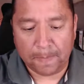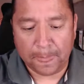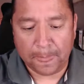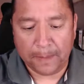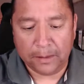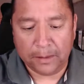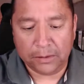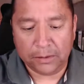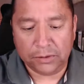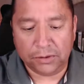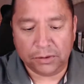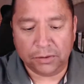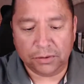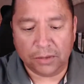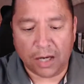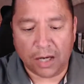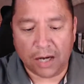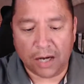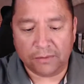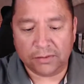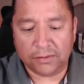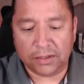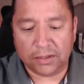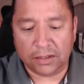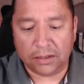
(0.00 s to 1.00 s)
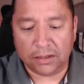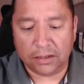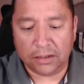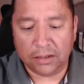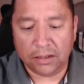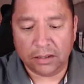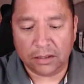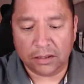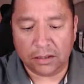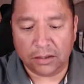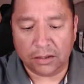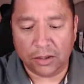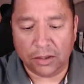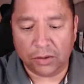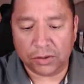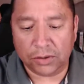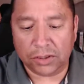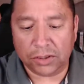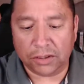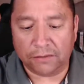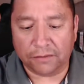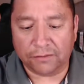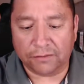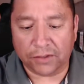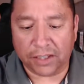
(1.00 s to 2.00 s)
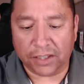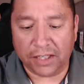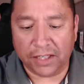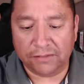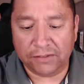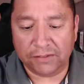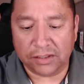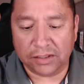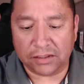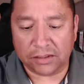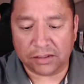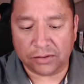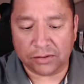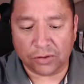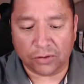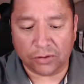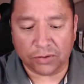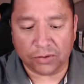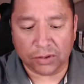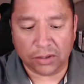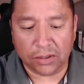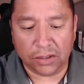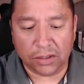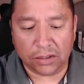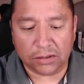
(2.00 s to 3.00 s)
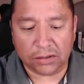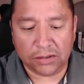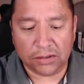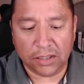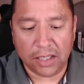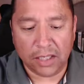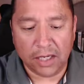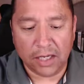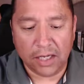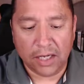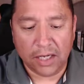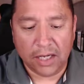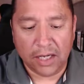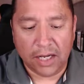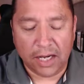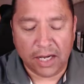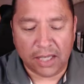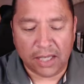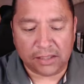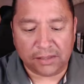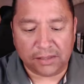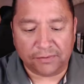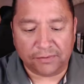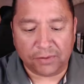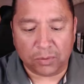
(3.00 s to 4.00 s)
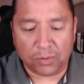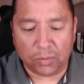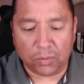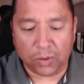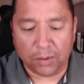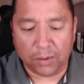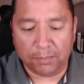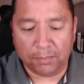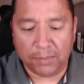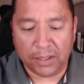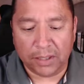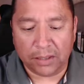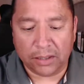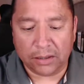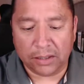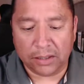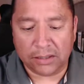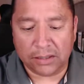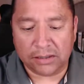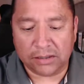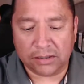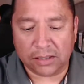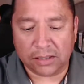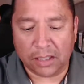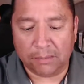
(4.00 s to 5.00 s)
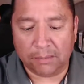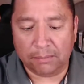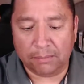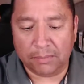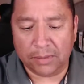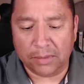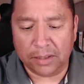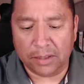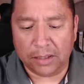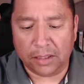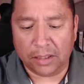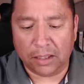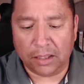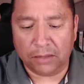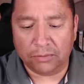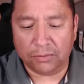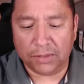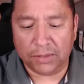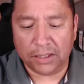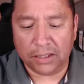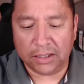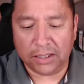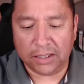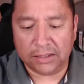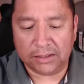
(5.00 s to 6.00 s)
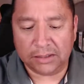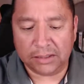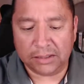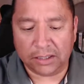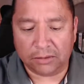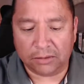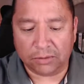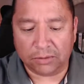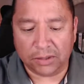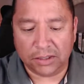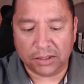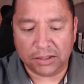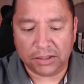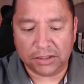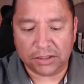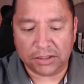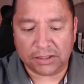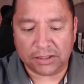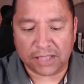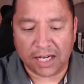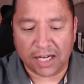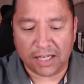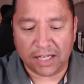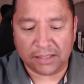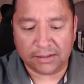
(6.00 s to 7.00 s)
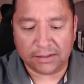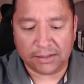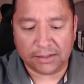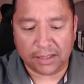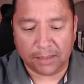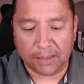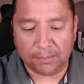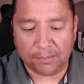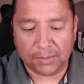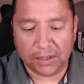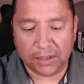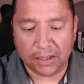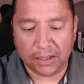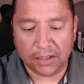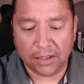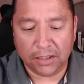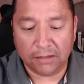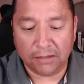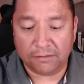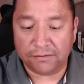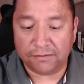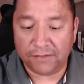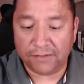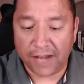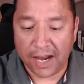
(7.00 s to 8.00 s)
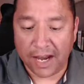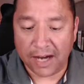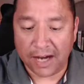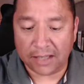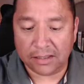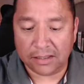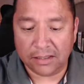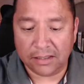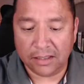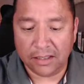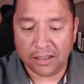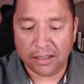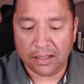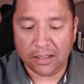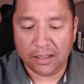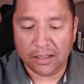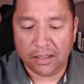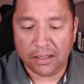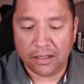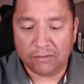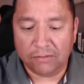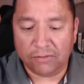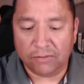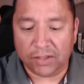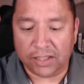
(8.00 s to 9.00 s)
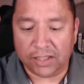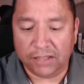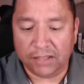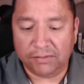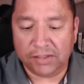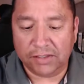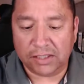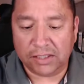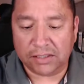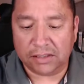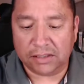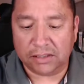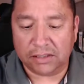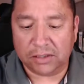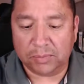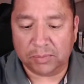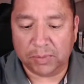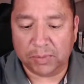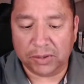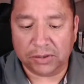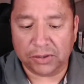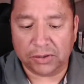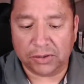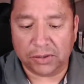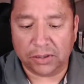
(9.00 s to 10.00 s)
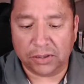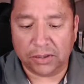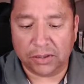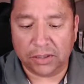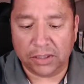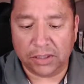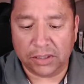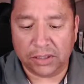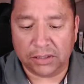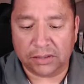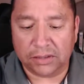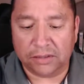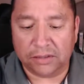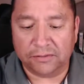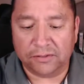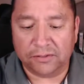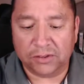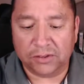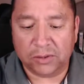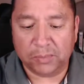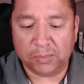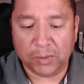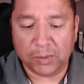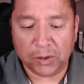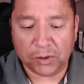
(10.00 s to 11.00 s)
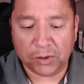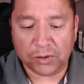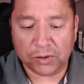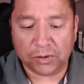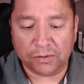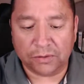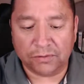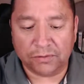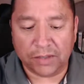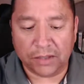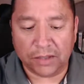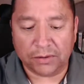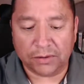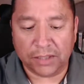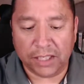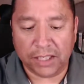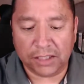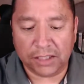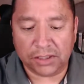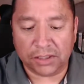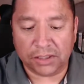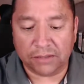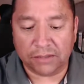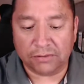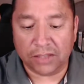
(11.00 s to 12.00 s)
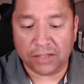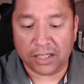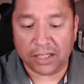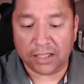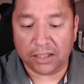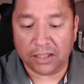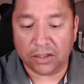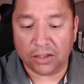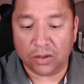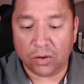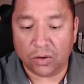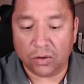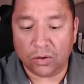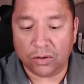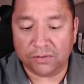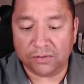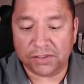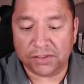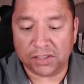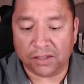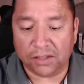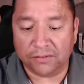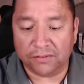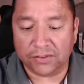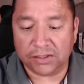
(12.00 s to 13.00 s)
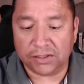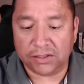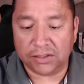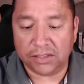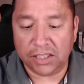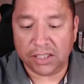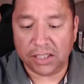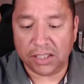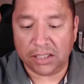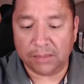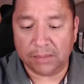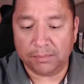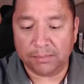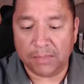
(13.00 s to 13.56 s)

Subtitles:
Too often, the notion of forgiveness is overlooked, as if it were merely some unrealistic religious concept. In fact, forgiveness is the spiritual foundation of letting go of self esteem